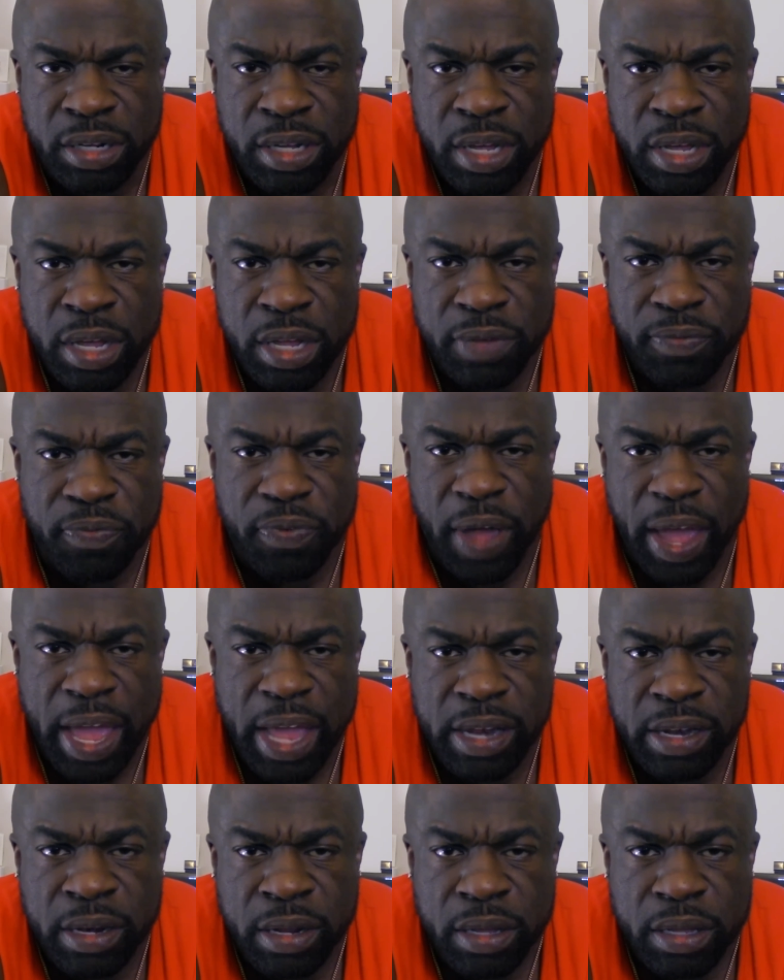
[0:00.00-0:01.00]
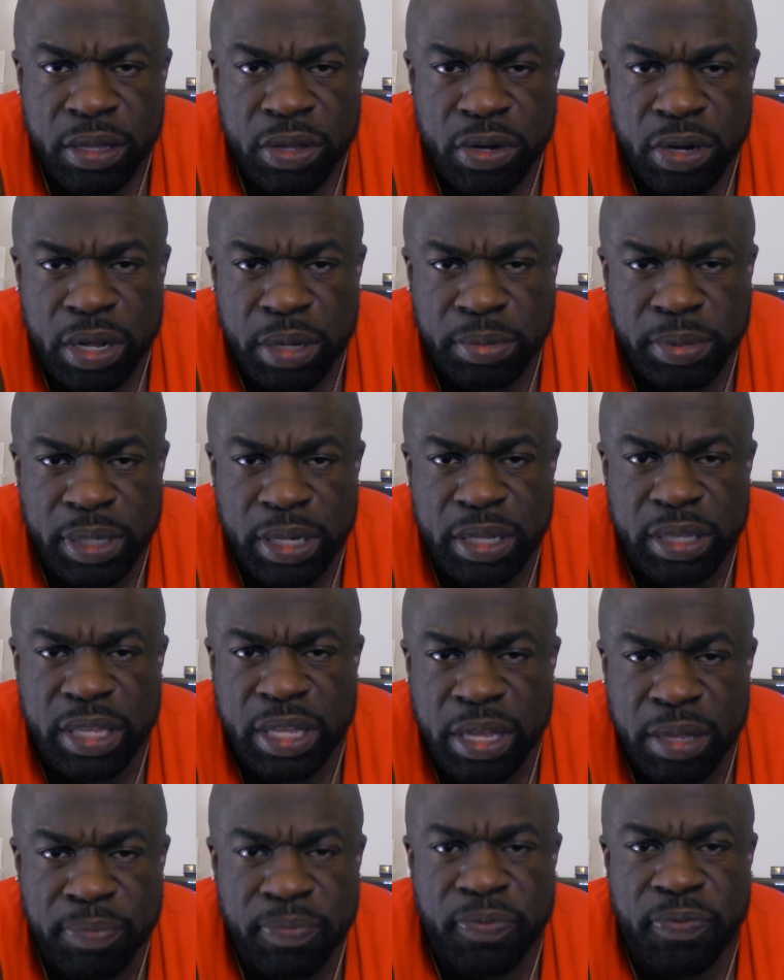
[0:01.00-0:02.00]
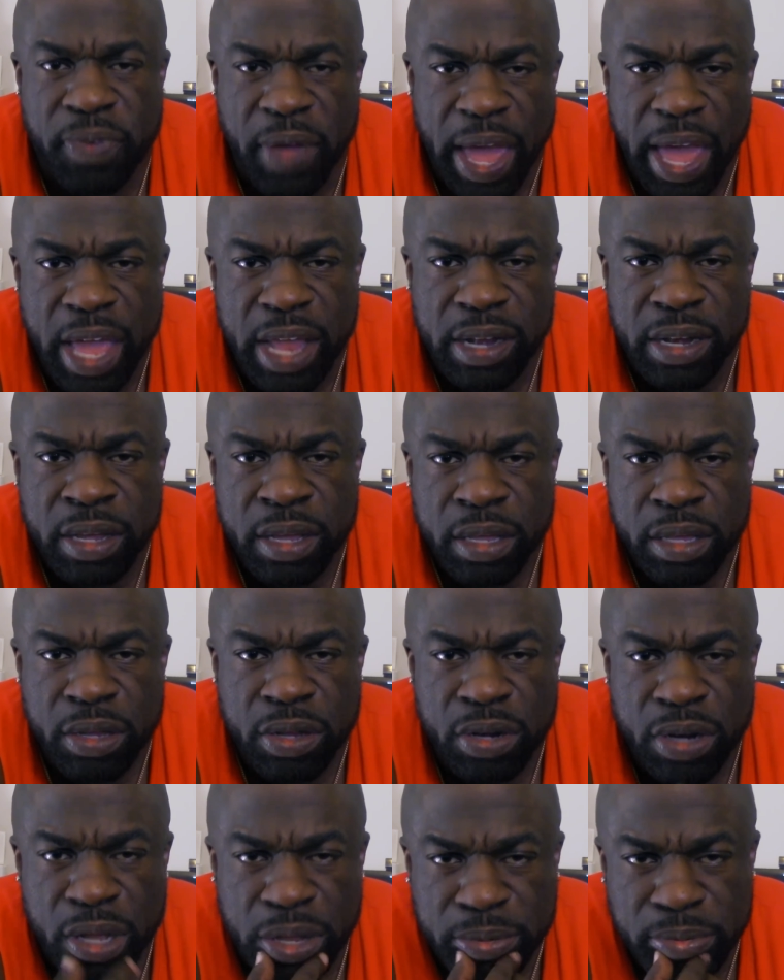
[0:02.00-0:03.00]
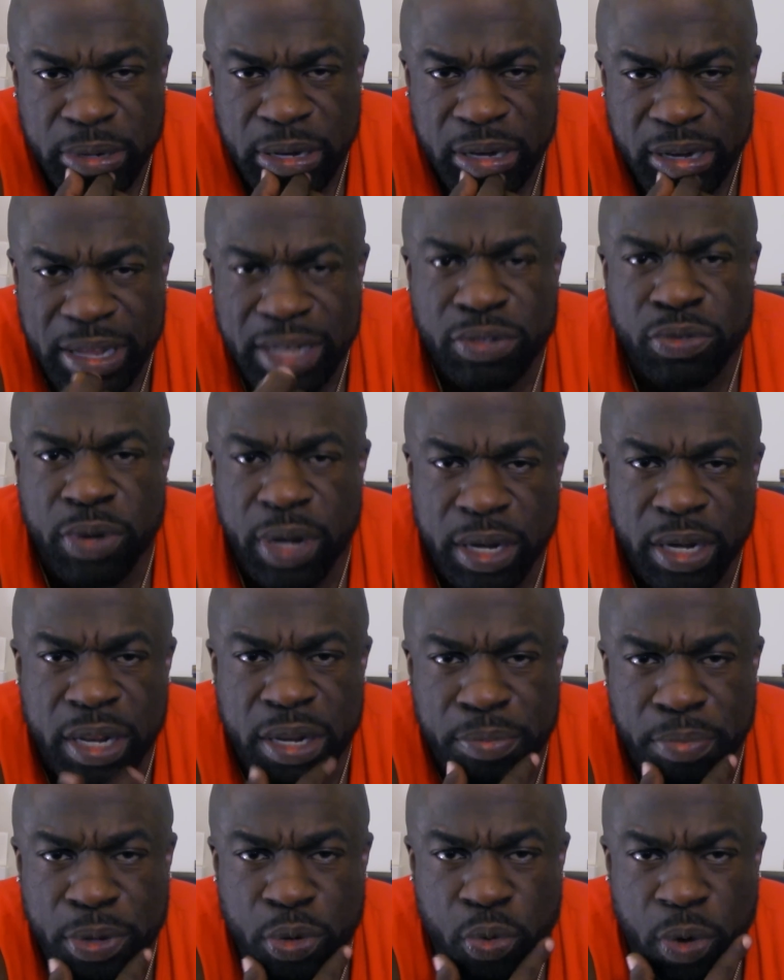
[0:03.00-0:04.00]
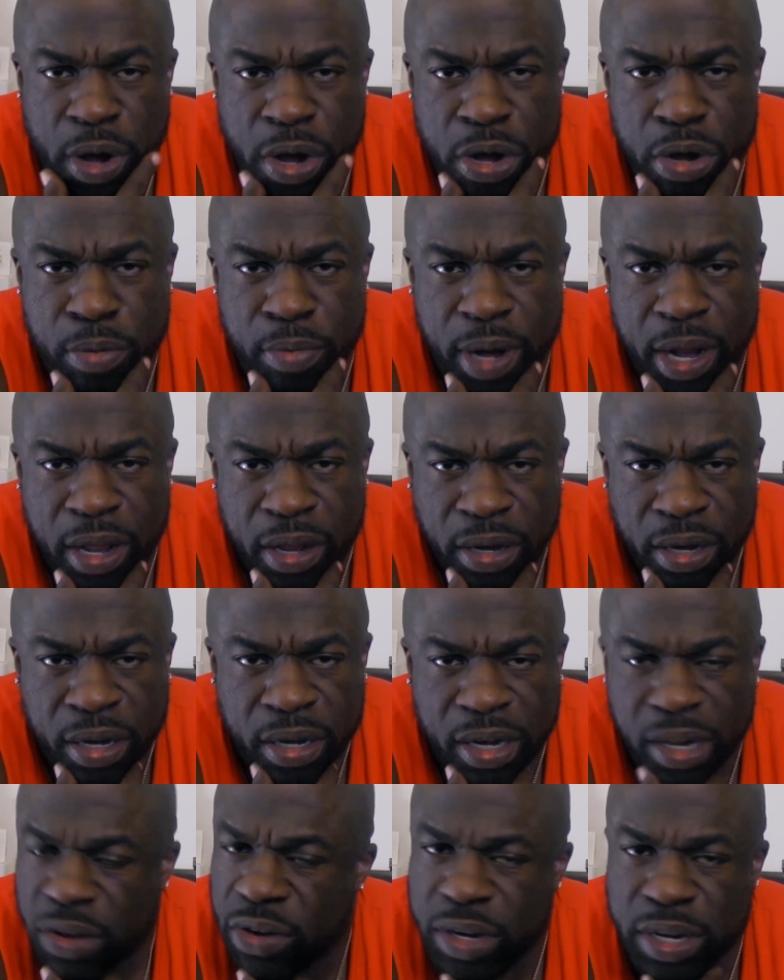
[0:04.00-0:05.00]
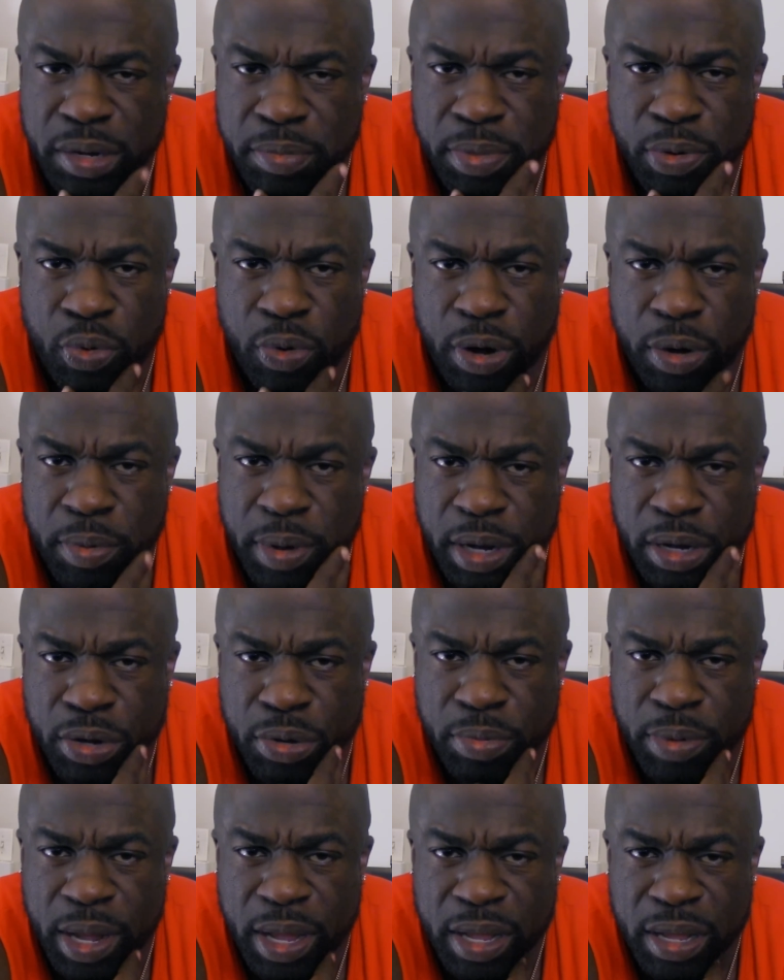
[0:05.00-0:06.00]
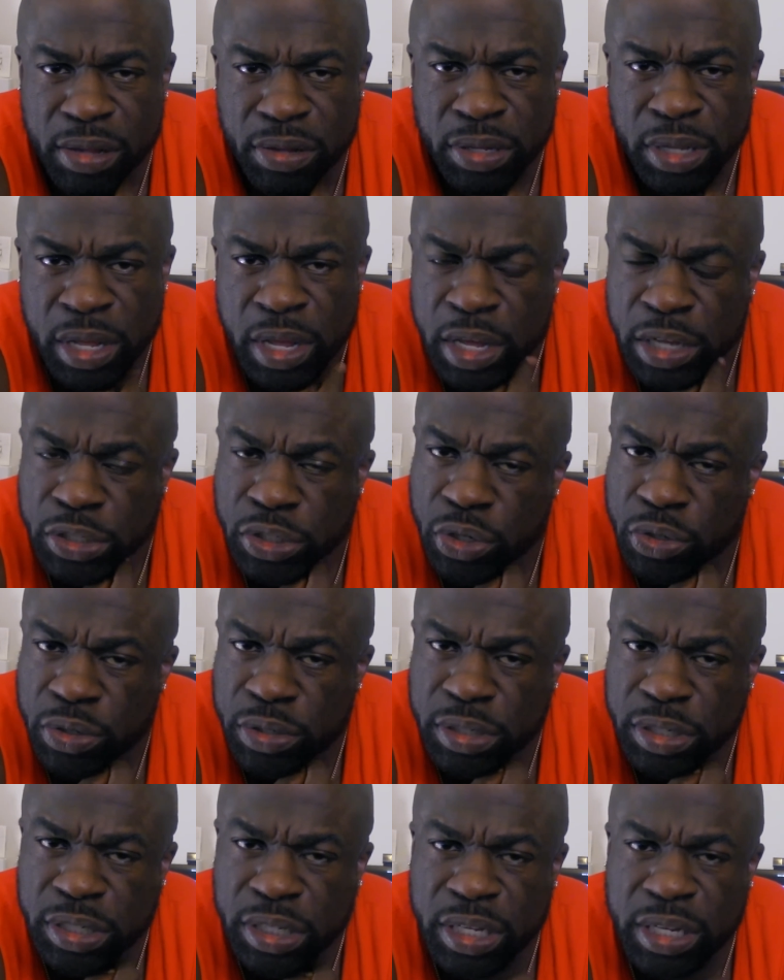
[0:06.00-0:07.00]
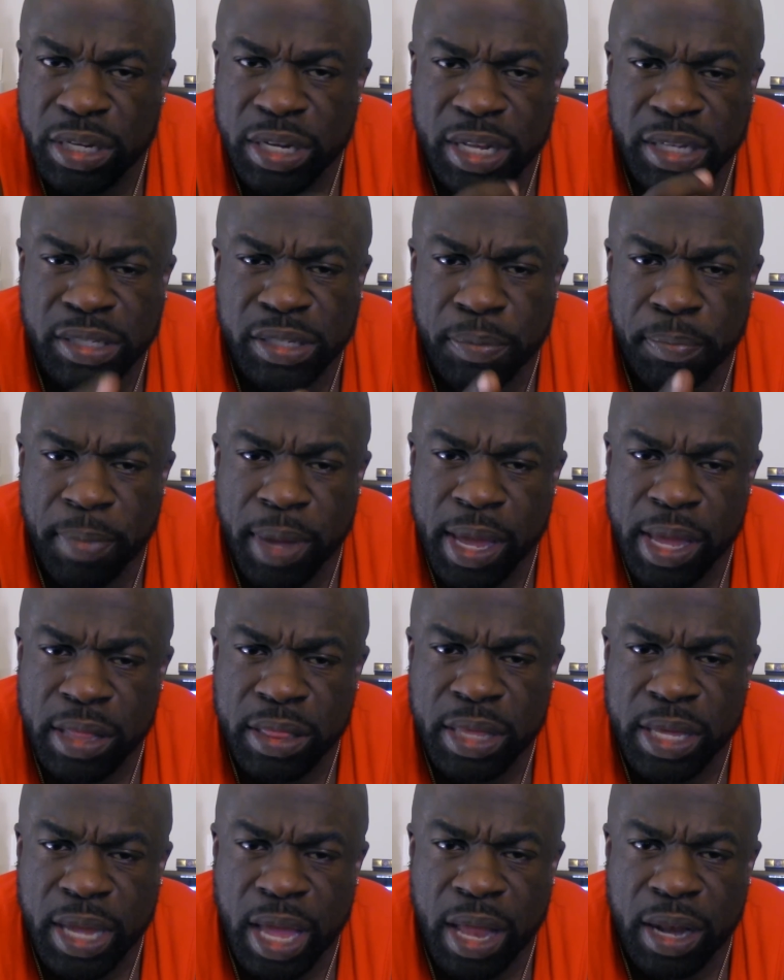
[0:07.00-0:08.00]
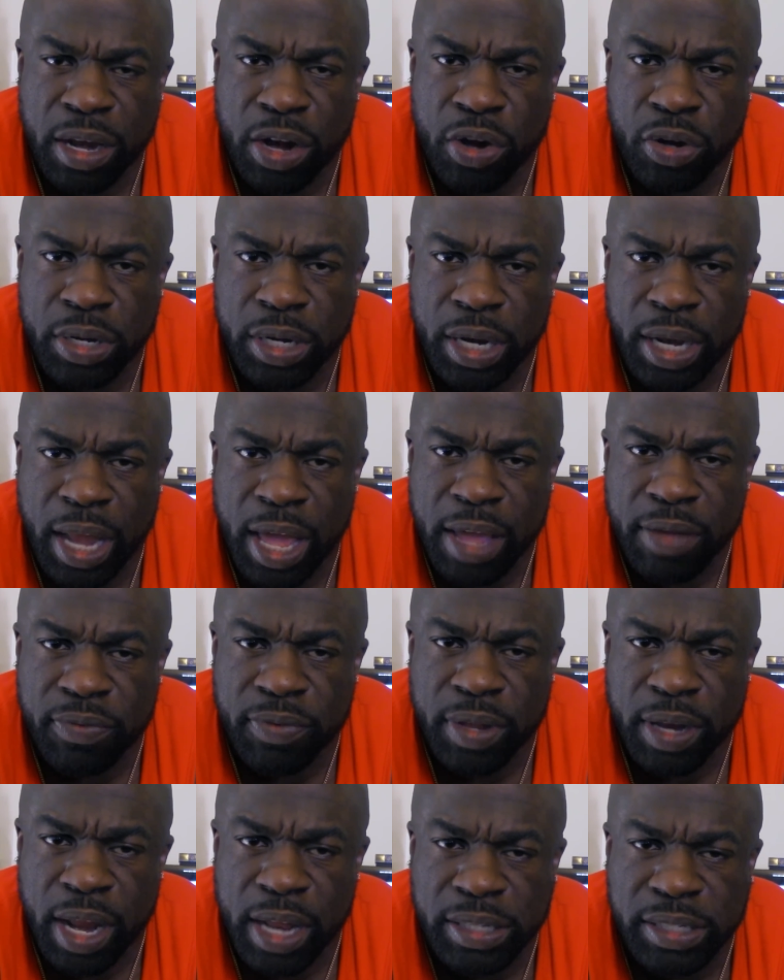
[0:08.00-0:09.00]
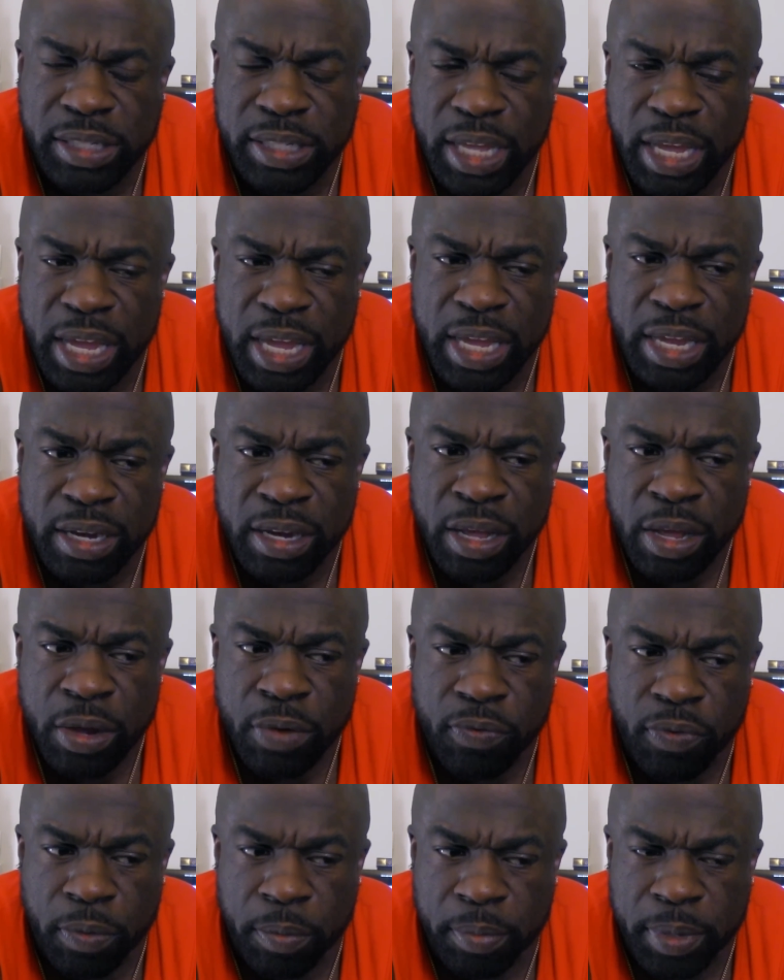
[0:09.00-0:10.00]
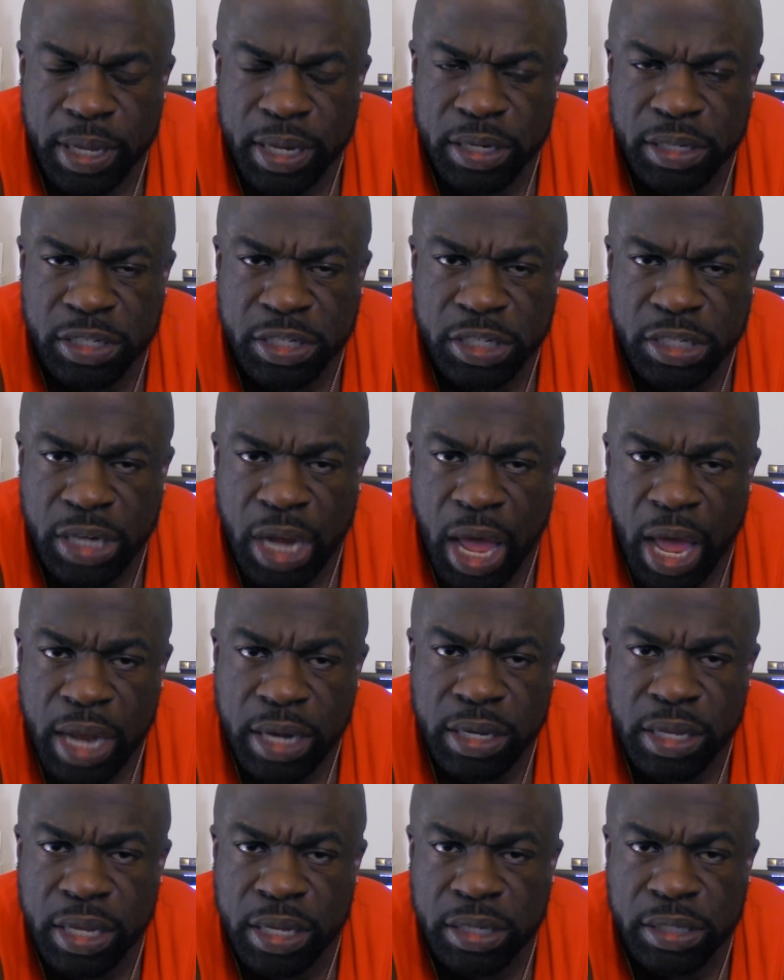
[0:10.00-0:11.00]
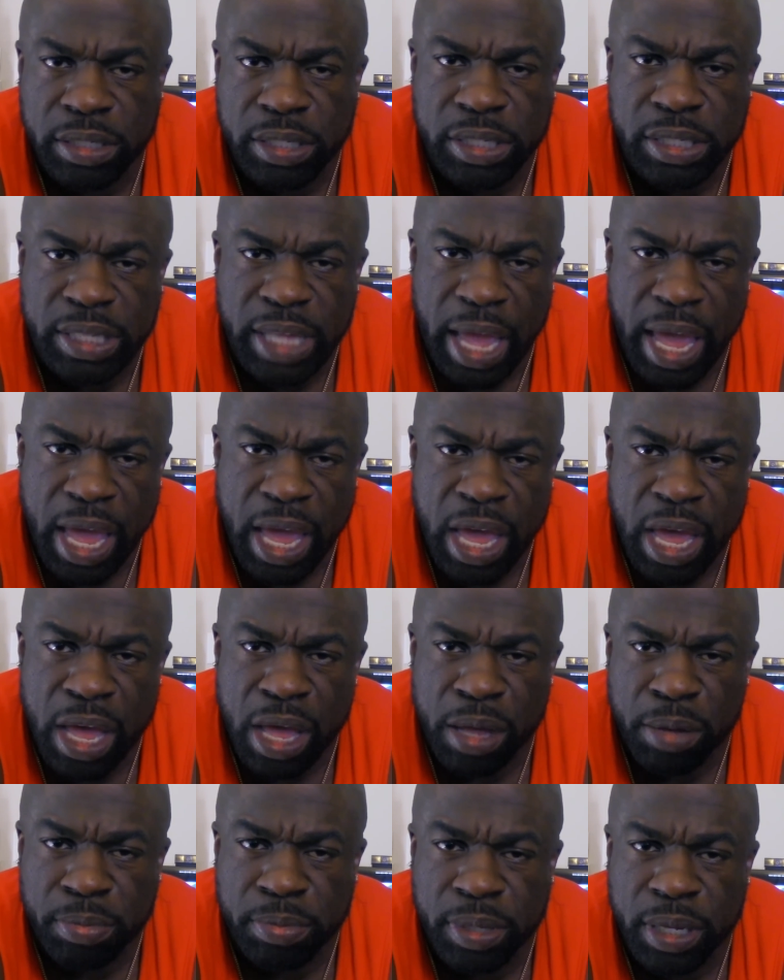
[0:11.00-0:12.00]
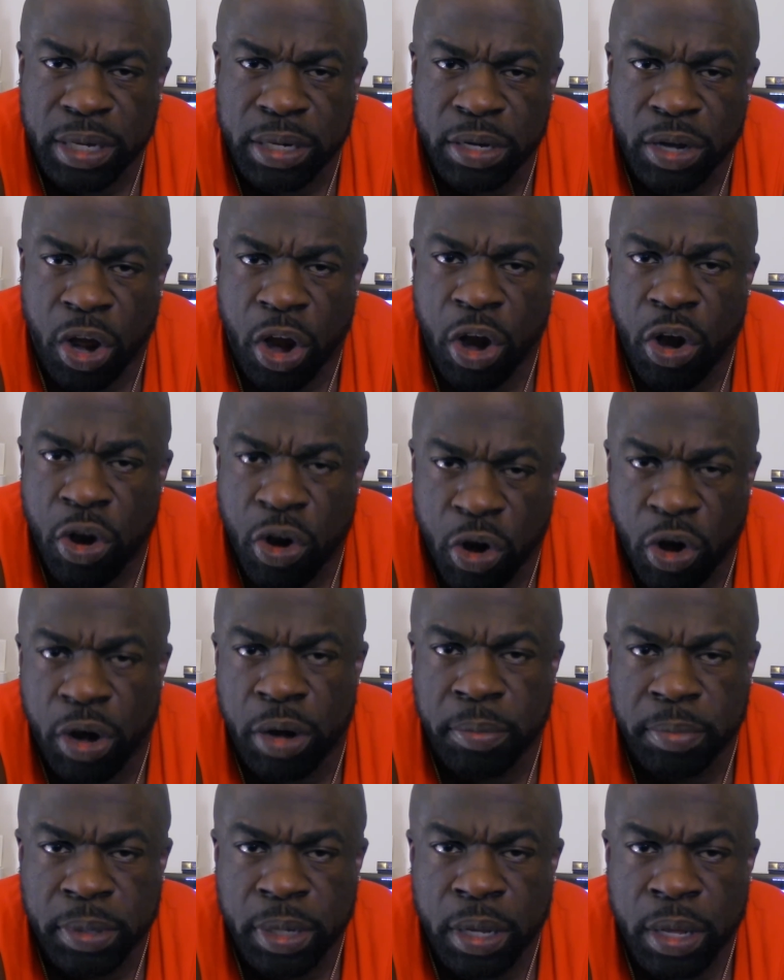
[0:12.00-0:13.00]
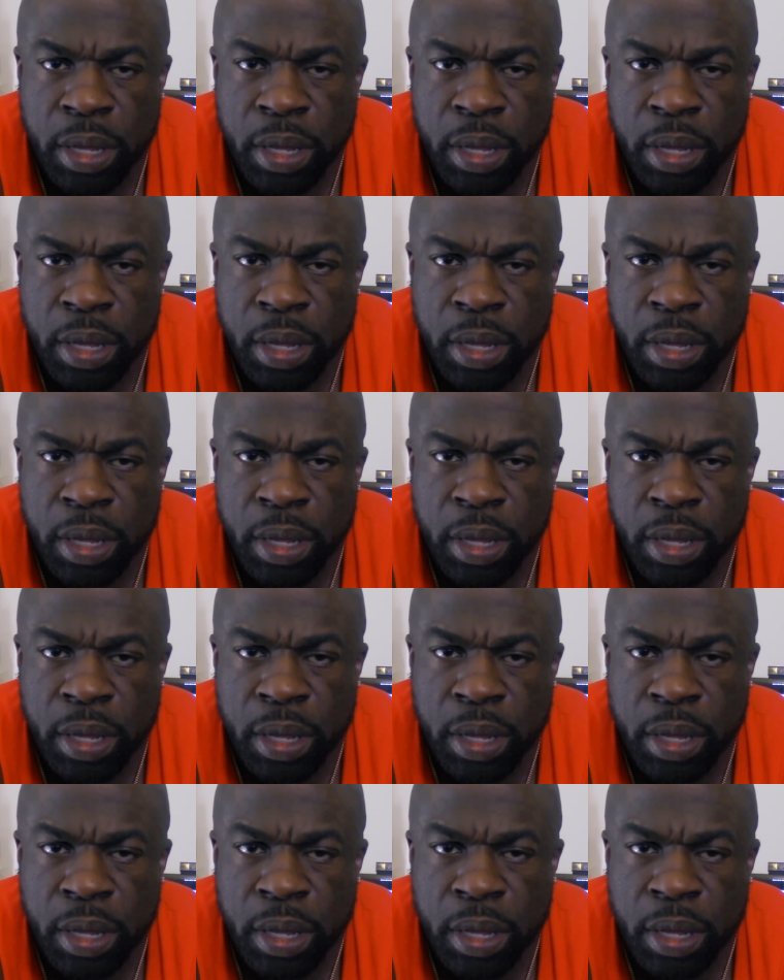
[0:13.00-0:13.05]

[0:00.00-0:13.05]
fat, you know what I'm saying? Them fat, you know what I'm saying? That's what they need to be worried about. They don't need to be worried about nobody else. So, see, that's the main thing I learned in life, that I stayed from getting shot, getting stabbed, getting harmed.